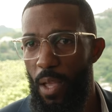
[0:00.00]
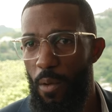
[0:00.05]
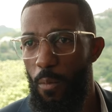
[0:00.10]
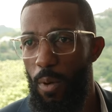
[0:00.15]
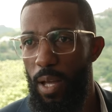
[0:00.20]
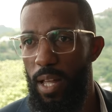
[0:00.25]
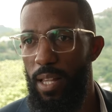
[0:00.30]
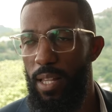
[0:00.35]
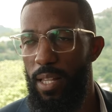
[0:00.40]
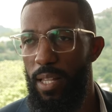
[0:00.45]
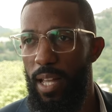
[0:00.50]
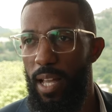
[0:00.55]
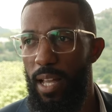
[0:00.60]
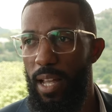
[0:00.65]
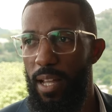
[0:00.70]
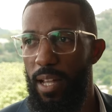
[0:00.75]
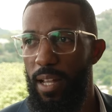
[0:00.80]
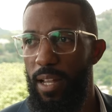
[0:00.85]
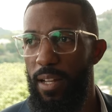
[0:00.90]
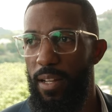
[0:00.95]
Well,
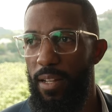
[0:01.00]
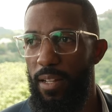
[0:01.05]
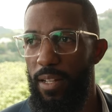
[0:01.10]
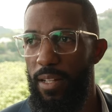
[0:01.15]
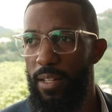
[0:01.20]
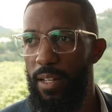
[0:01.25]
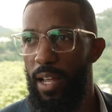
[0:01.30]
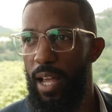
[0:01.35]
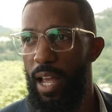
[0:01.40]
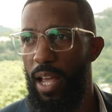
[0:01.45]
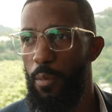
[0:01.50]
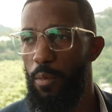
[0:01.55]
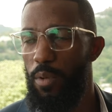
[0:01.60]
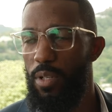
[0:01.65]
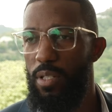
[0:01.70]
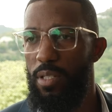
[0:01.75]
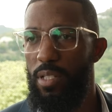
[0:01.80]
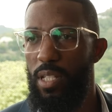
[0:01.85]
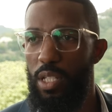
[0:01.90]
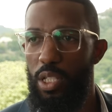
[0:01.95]
I
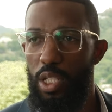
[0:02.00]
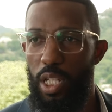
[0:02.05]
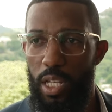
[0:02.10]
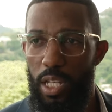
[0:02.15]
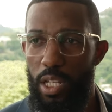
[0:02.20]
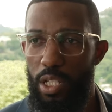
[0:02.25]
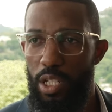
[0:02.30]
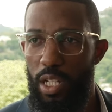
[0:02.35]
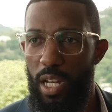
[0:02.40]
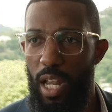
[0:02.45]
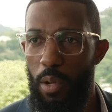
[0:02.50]
wouldn't say changing.